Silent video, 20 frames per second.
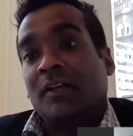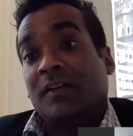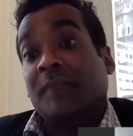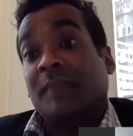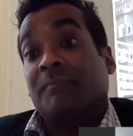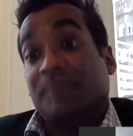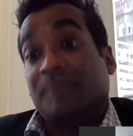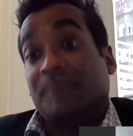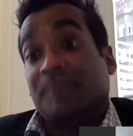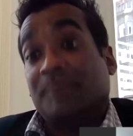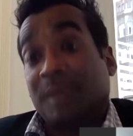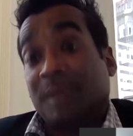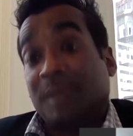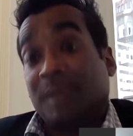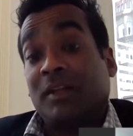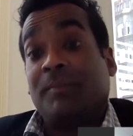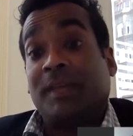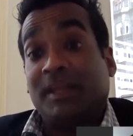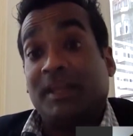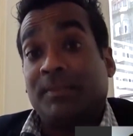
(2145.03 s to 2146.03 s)
that people
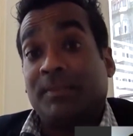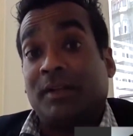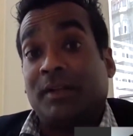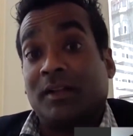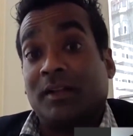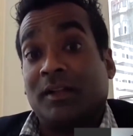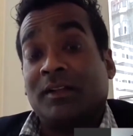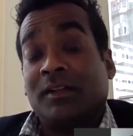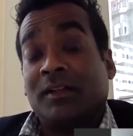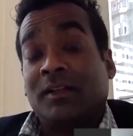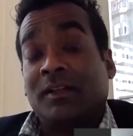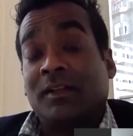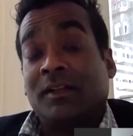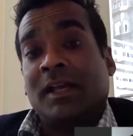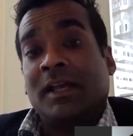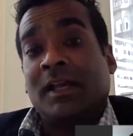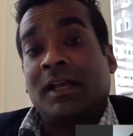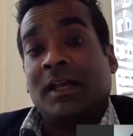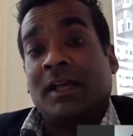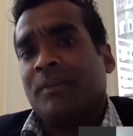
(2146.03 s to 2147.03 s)
are people.
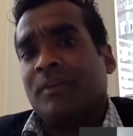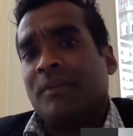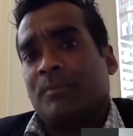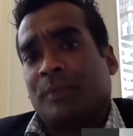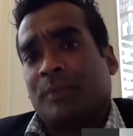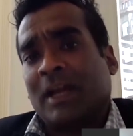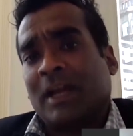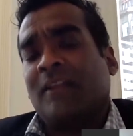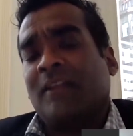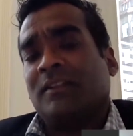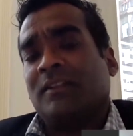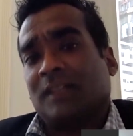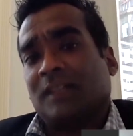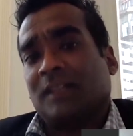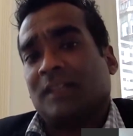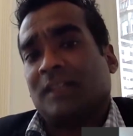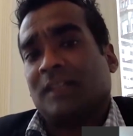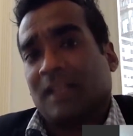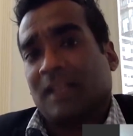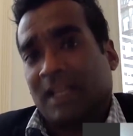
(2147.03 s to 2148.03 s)
And even brands are
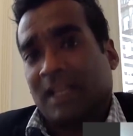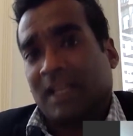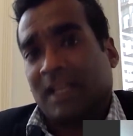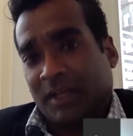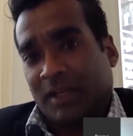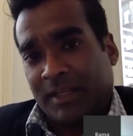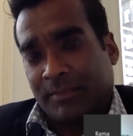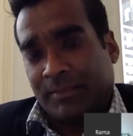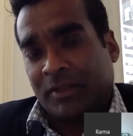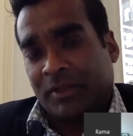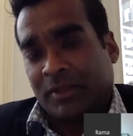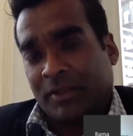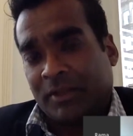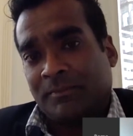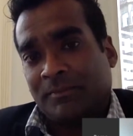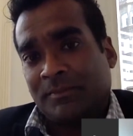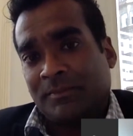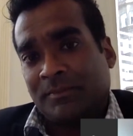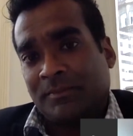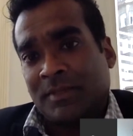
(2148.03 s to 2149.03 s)
led by people,
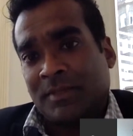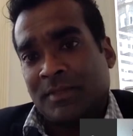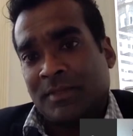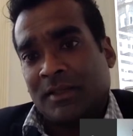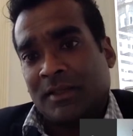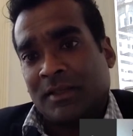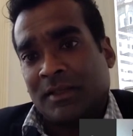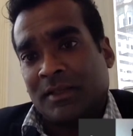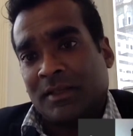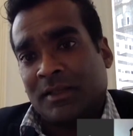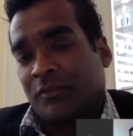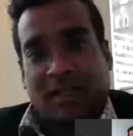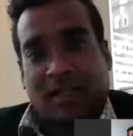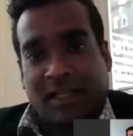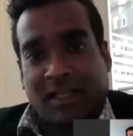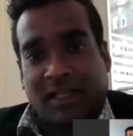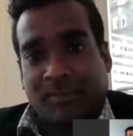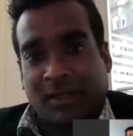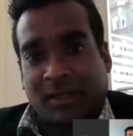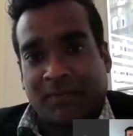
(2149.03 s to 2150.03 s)
governments
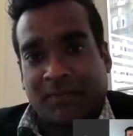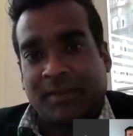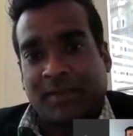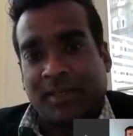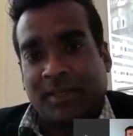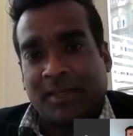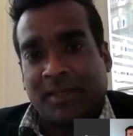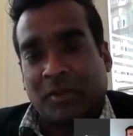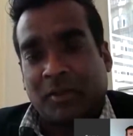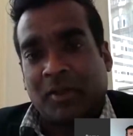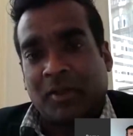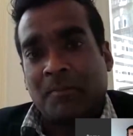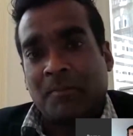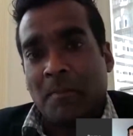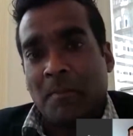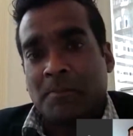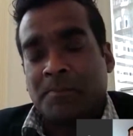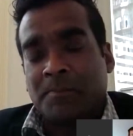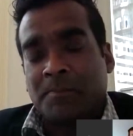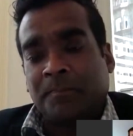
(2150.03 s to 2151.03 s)
are led by
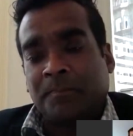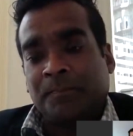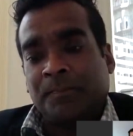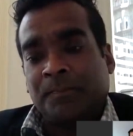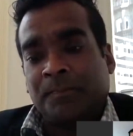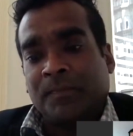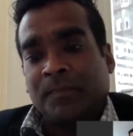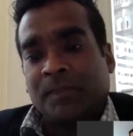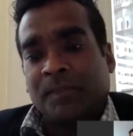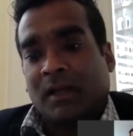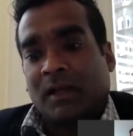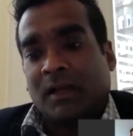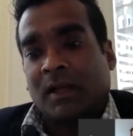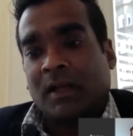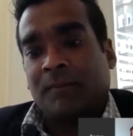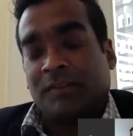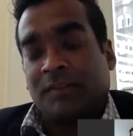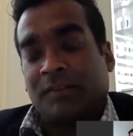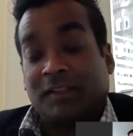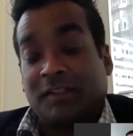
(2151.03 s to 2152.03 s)
people,
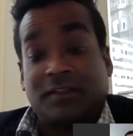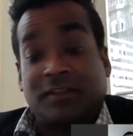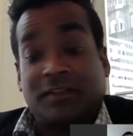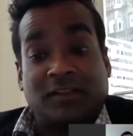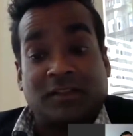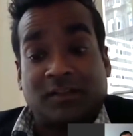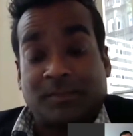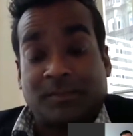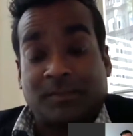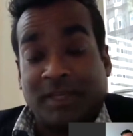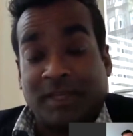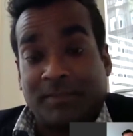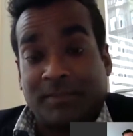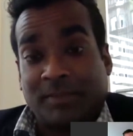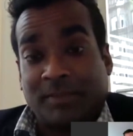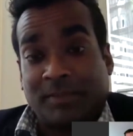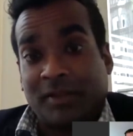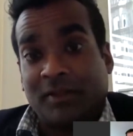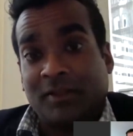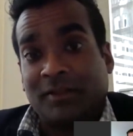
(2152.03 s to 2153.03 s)
citizens are
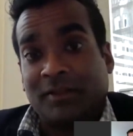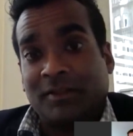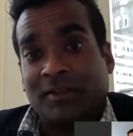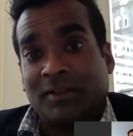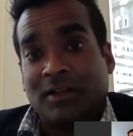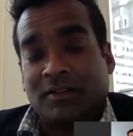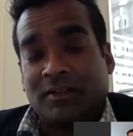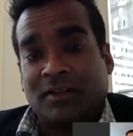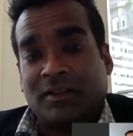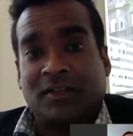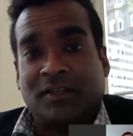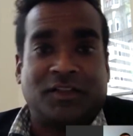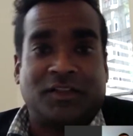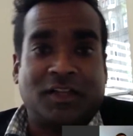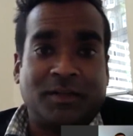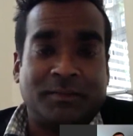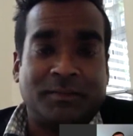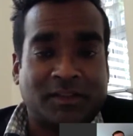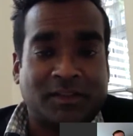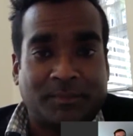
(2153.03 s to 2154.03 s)
people,
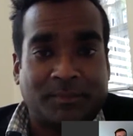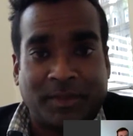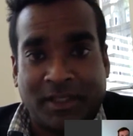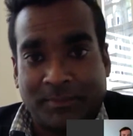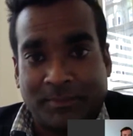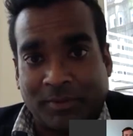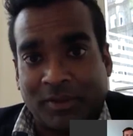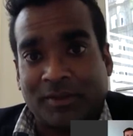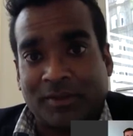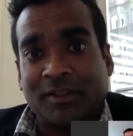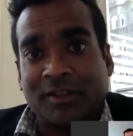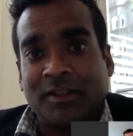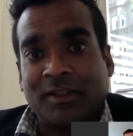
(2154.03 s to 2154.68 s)
consumers are people.